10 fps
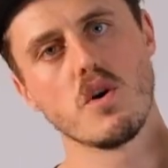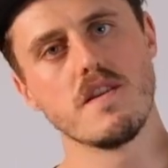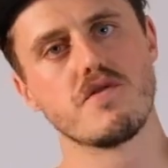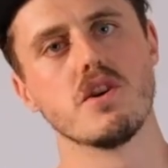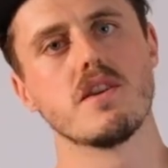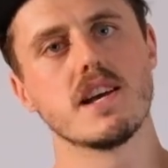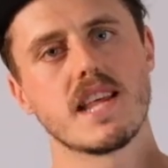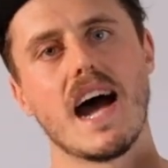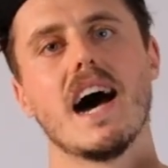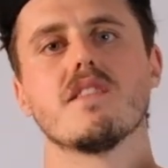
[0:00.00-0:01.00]
what they've done
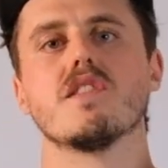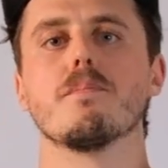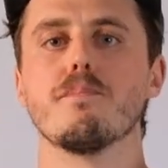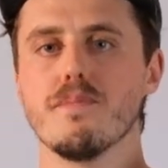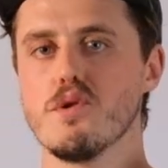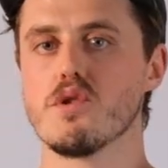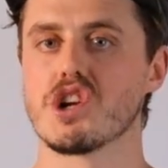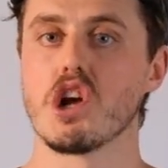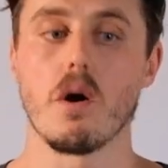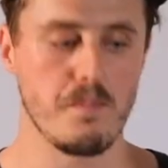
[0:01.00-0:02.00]
is add the
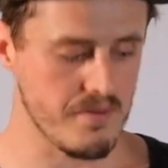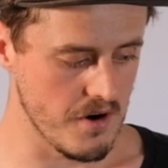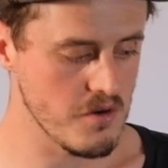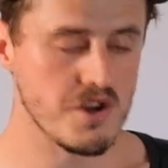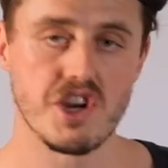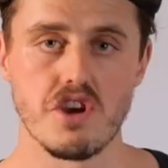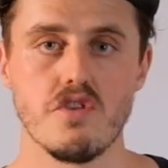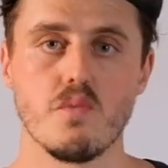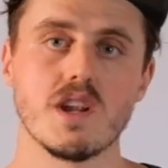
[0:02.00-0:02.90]
Moonshot Protune,